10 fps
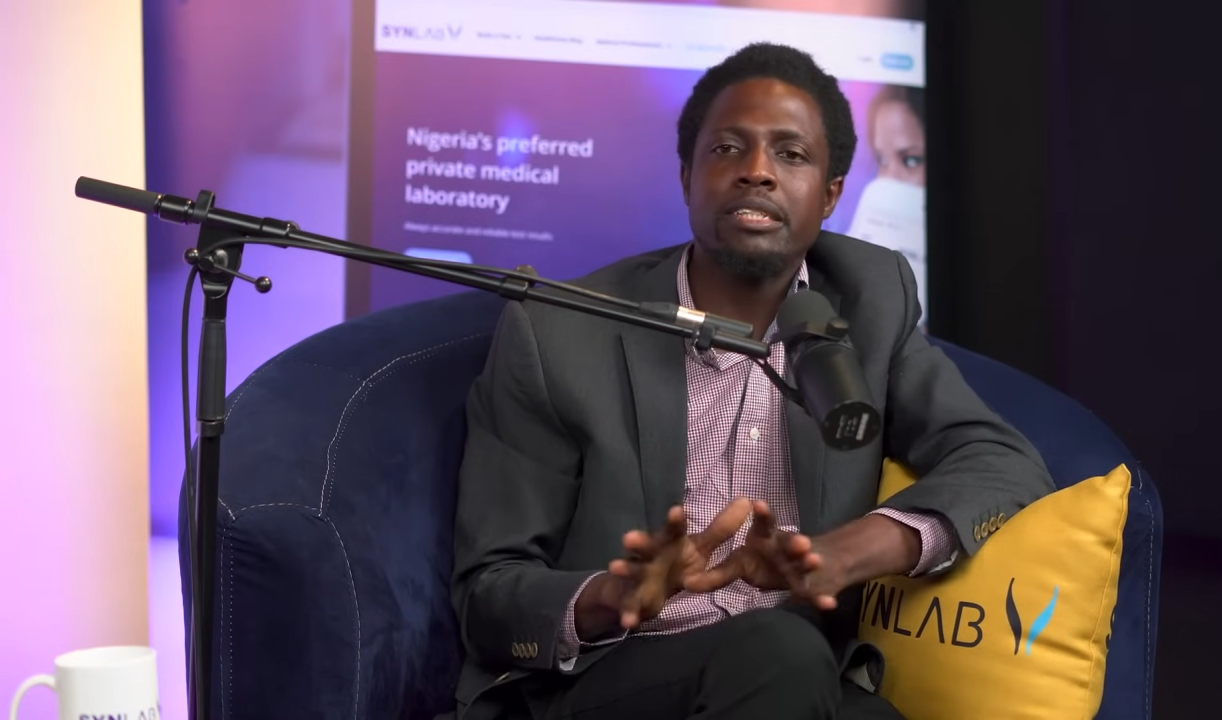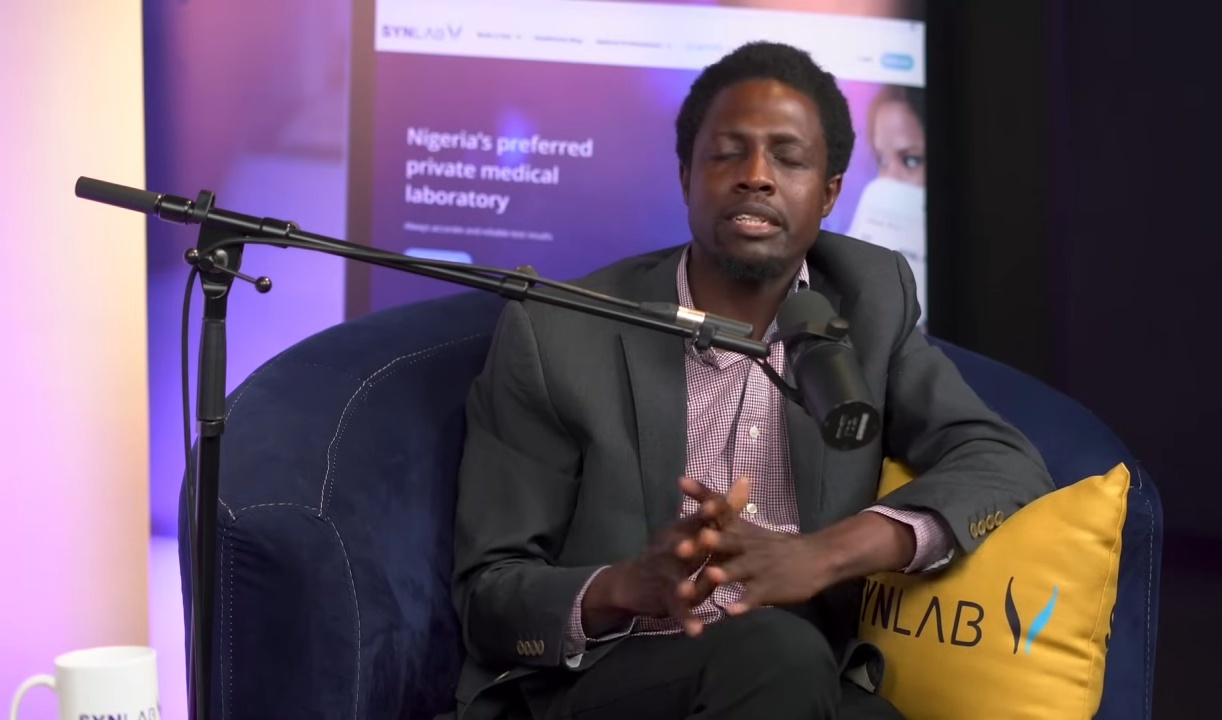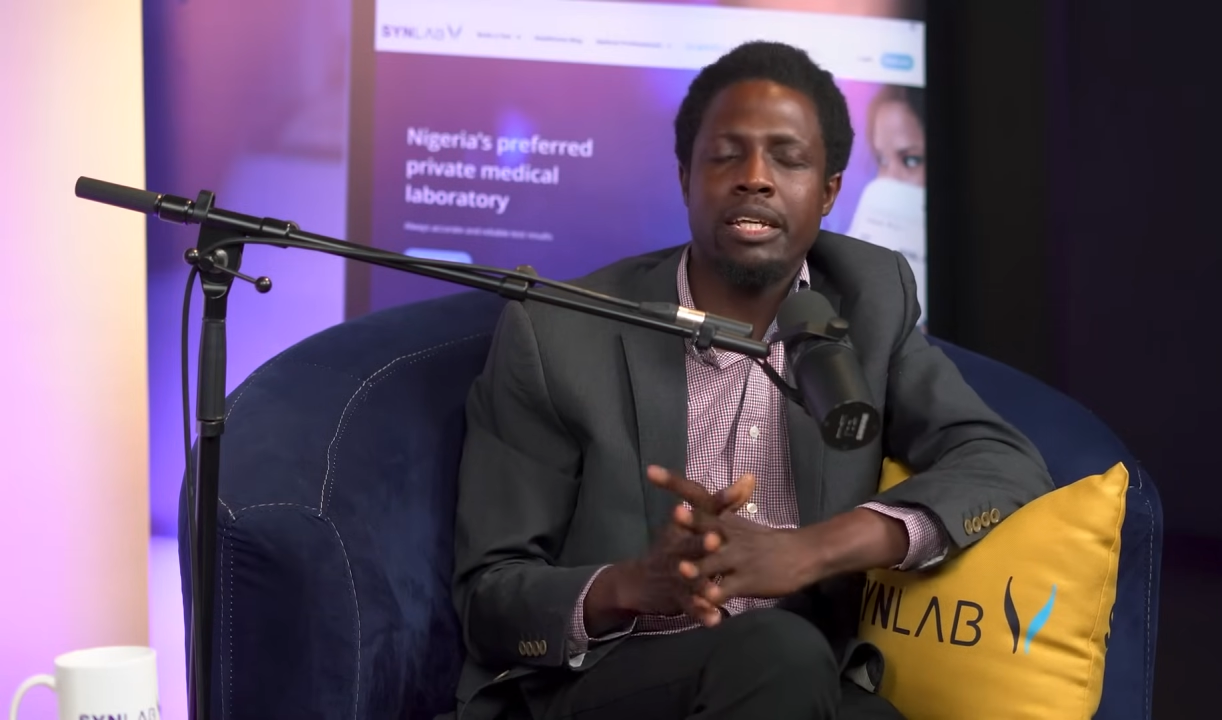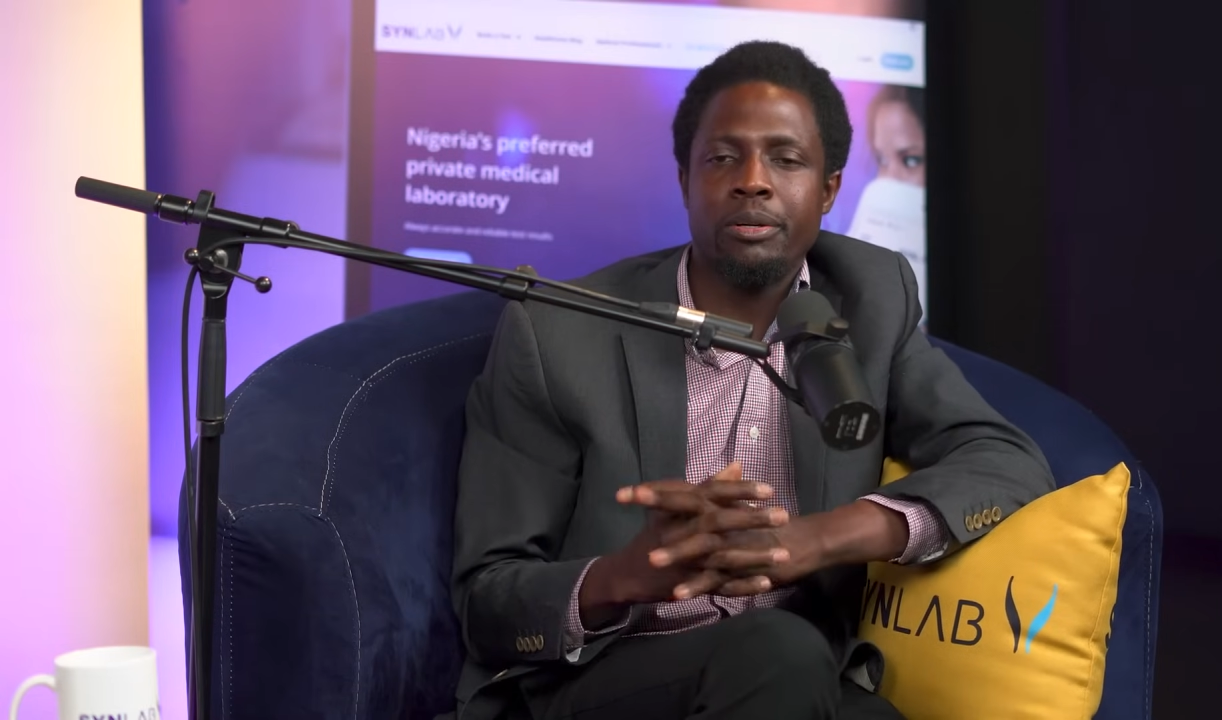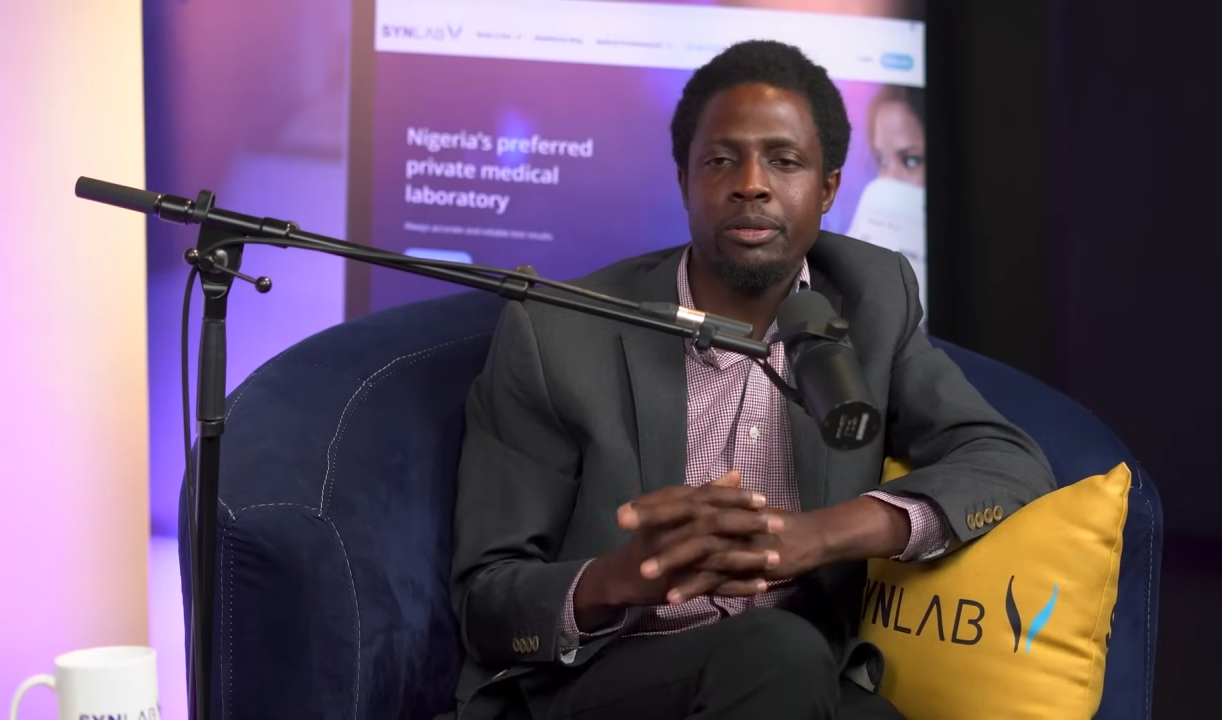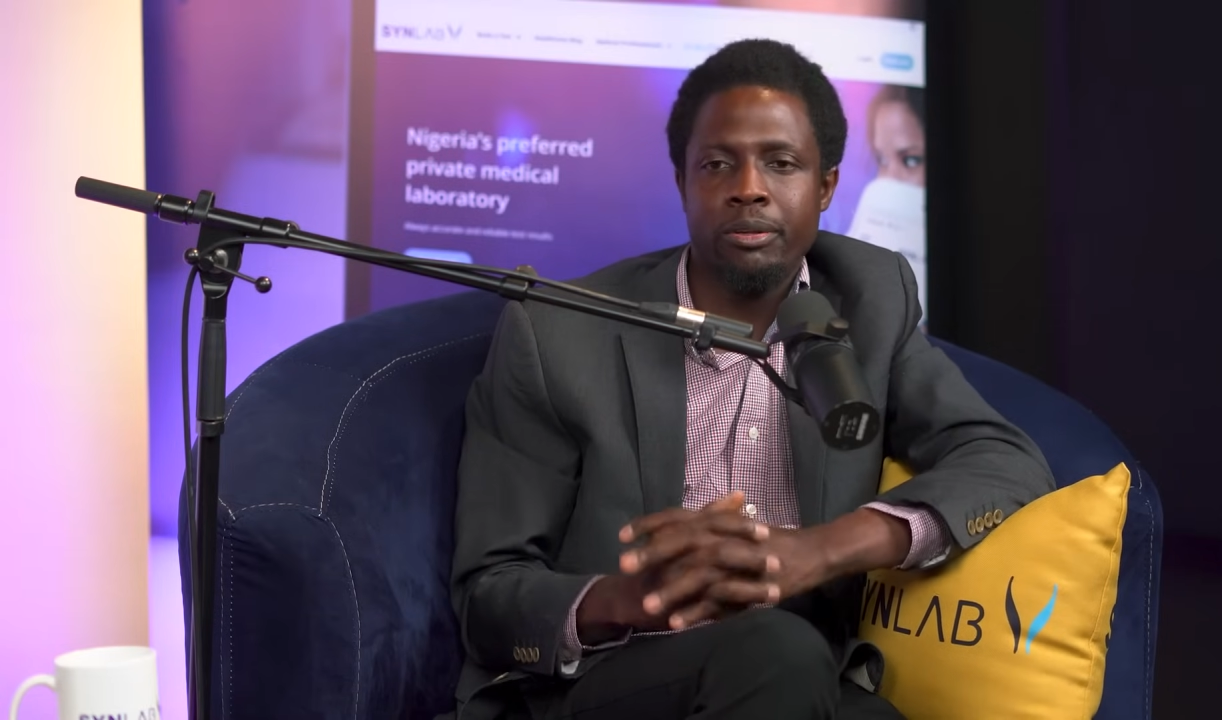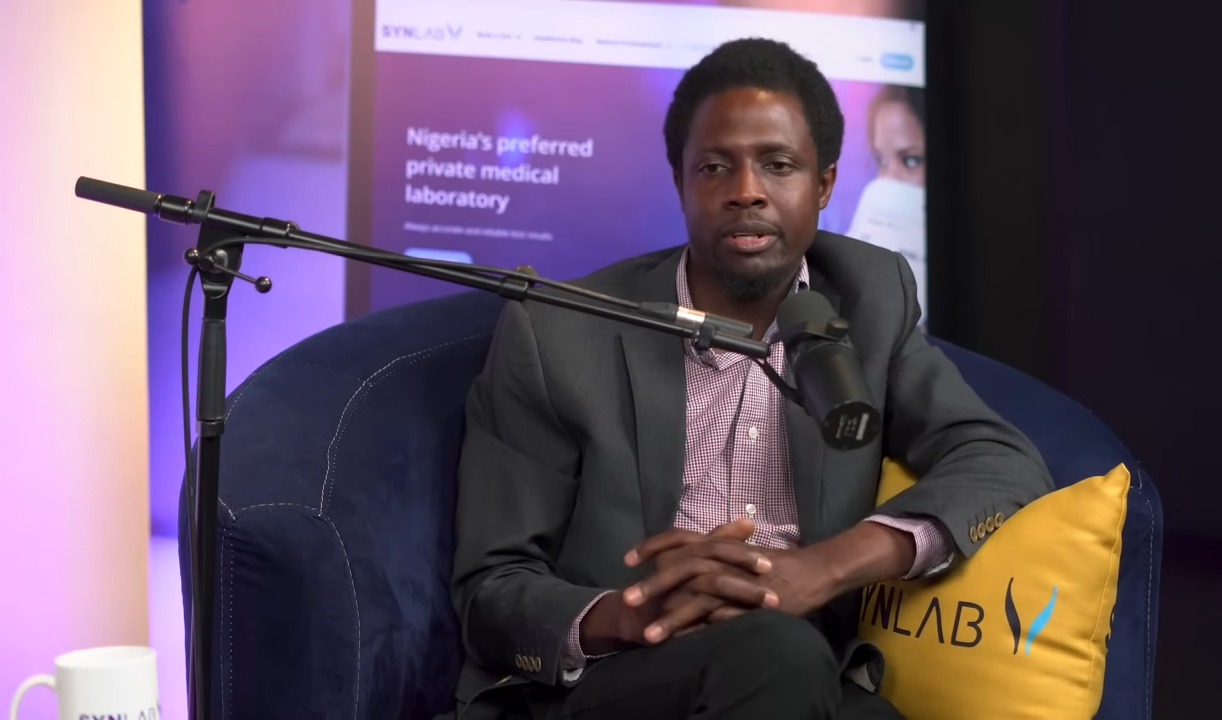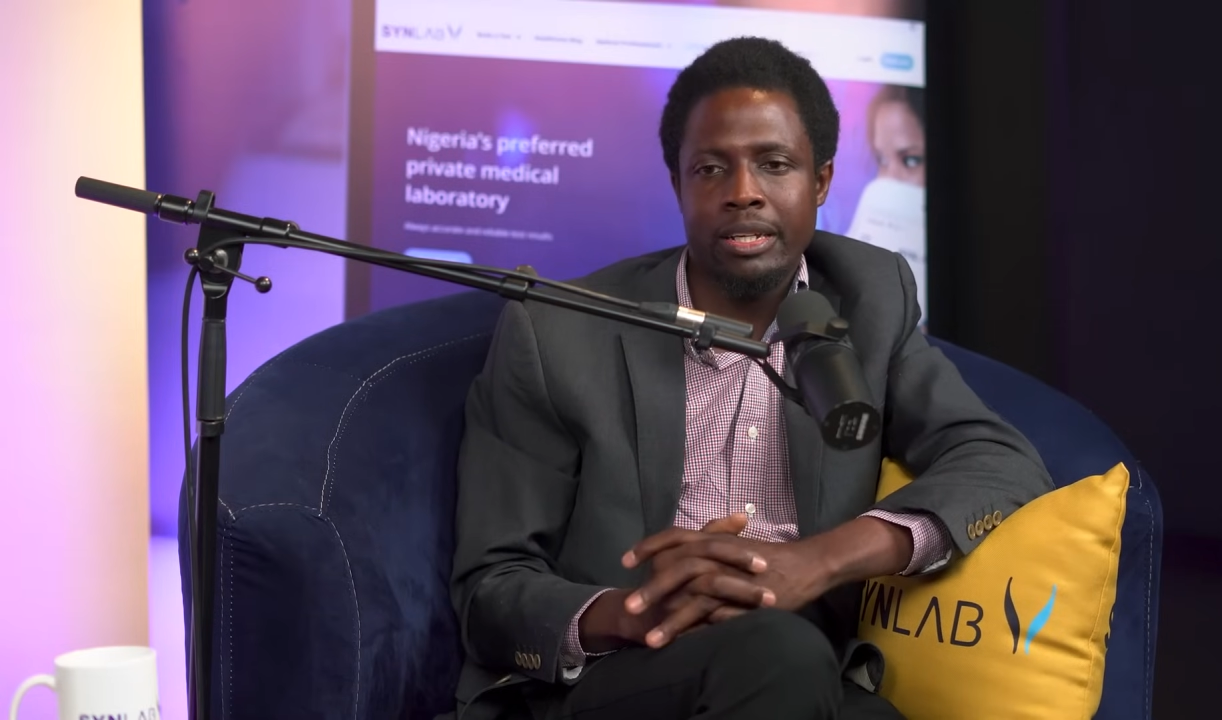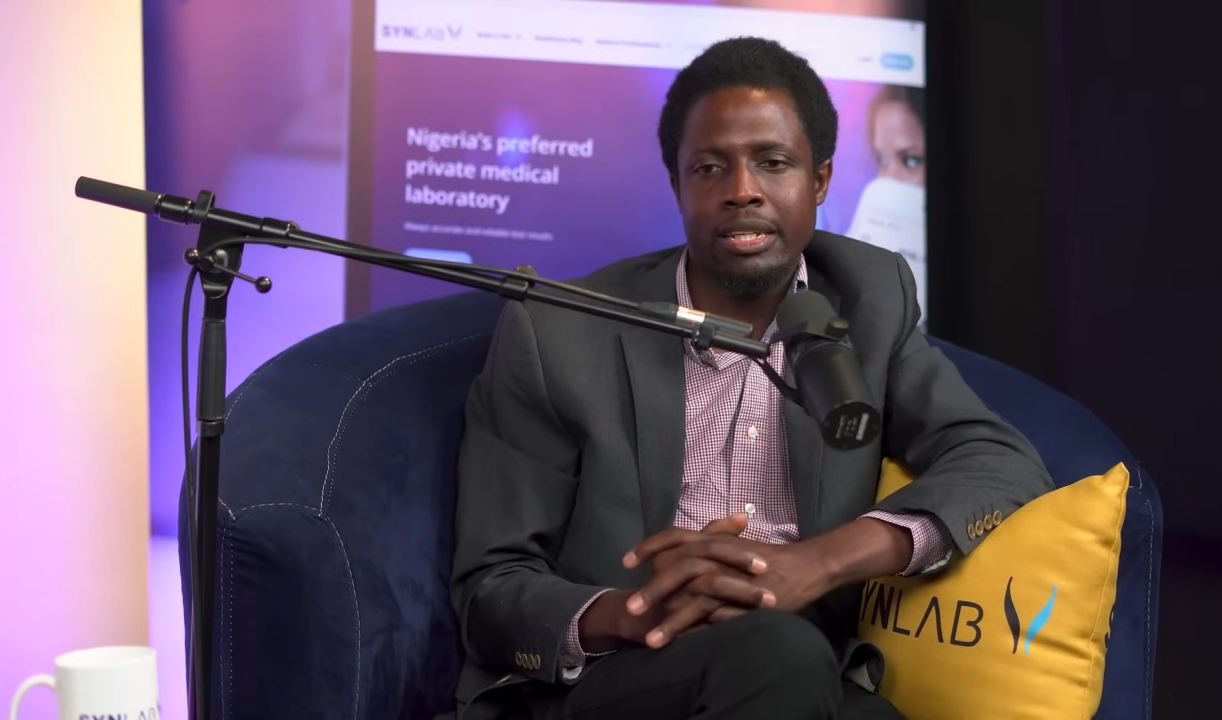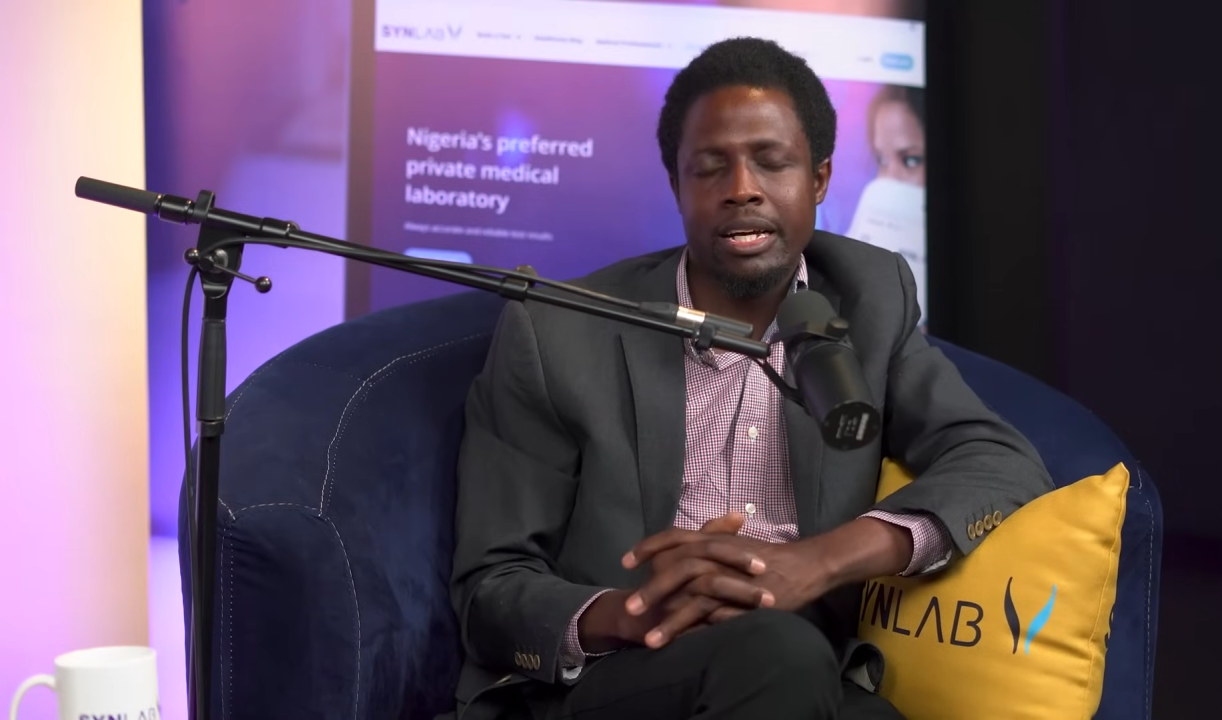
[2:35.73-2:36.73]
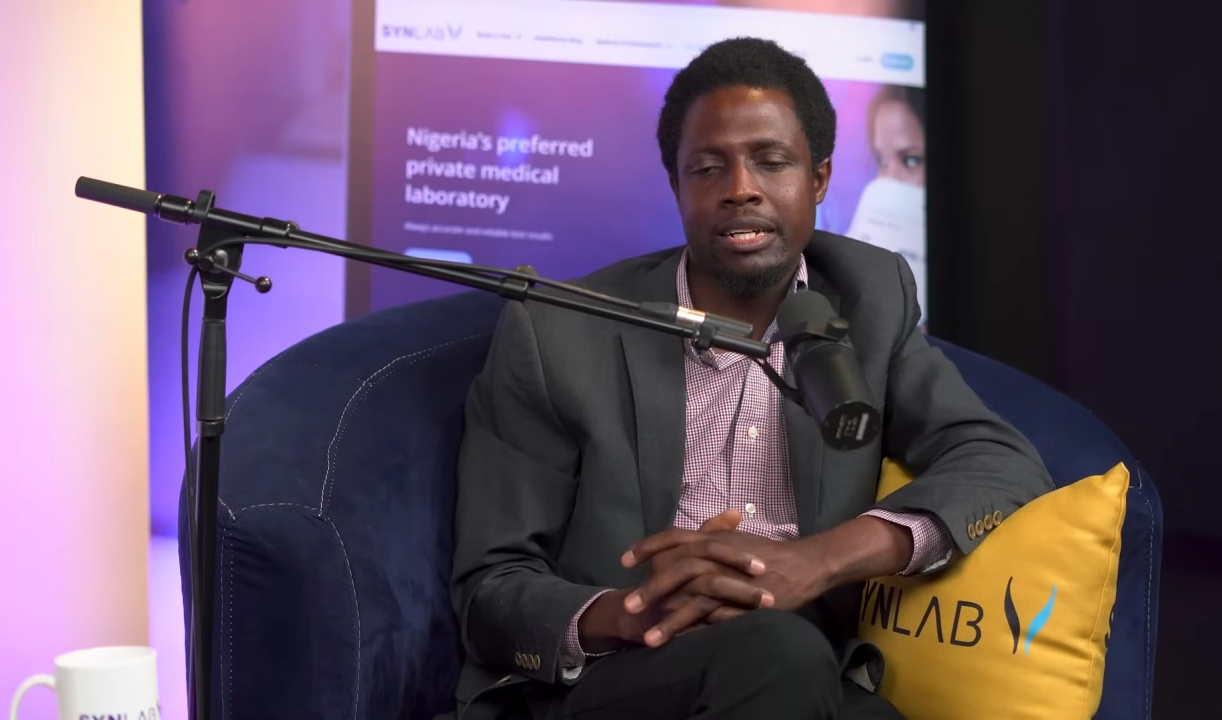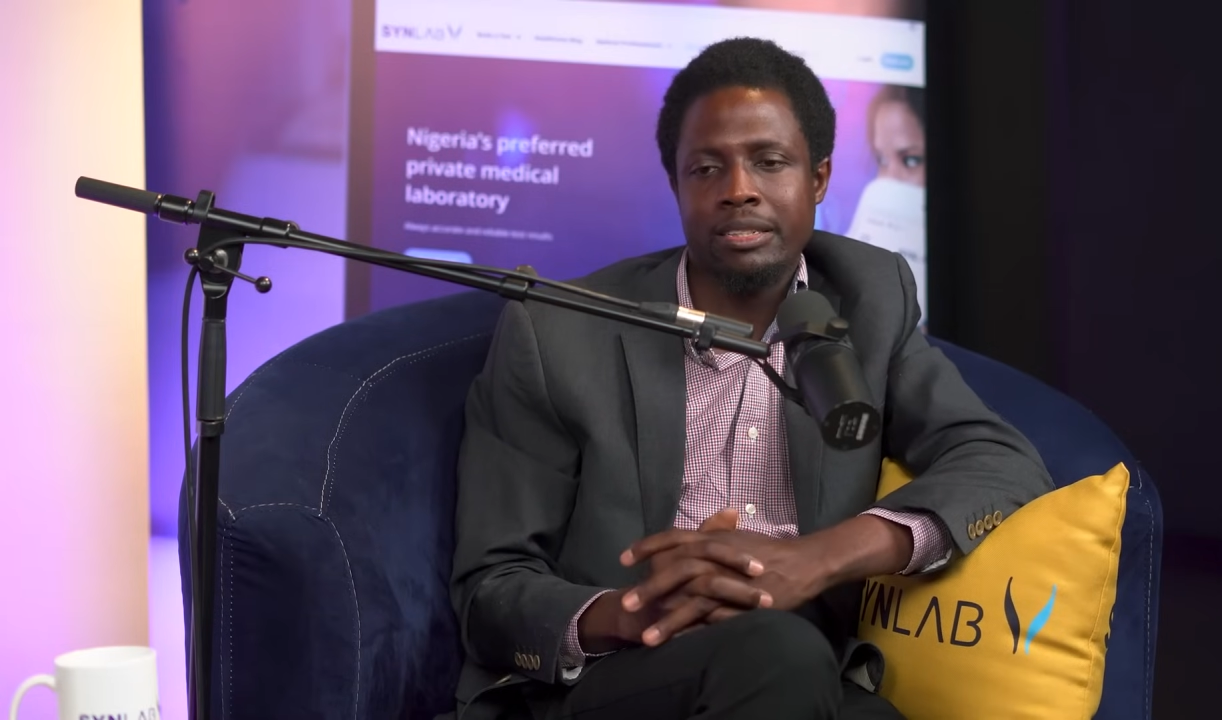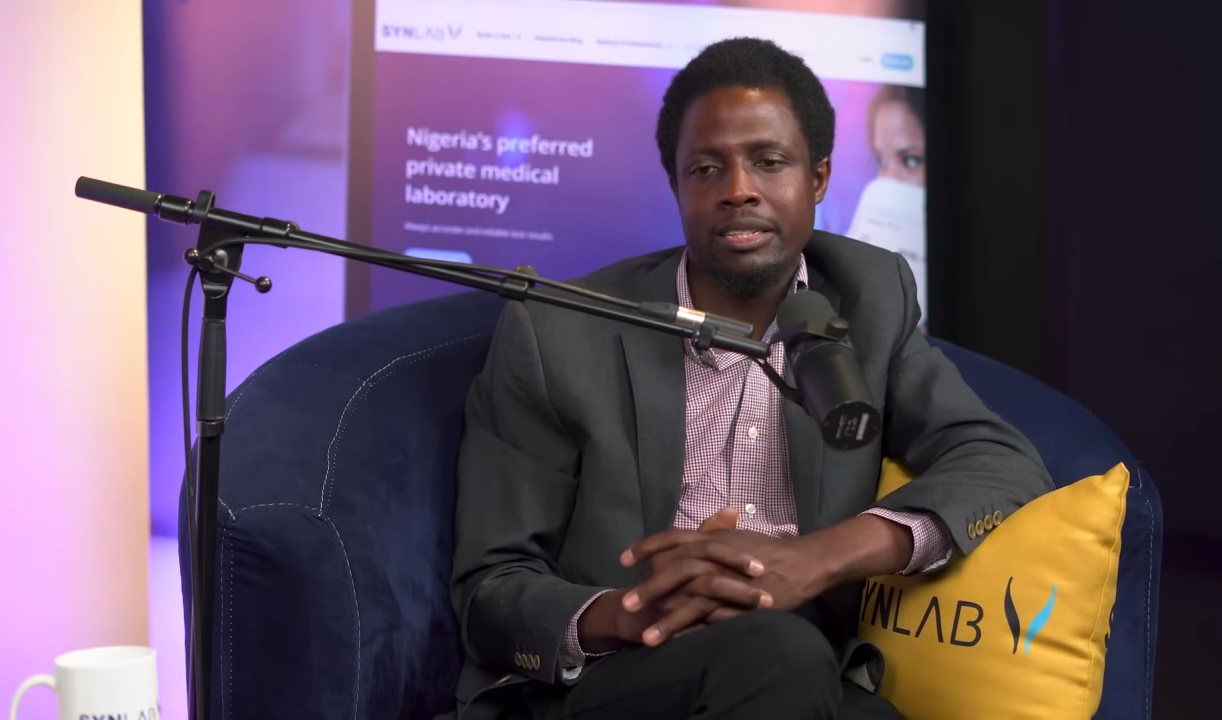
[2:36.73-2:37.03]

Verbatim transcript: scenario, a clinical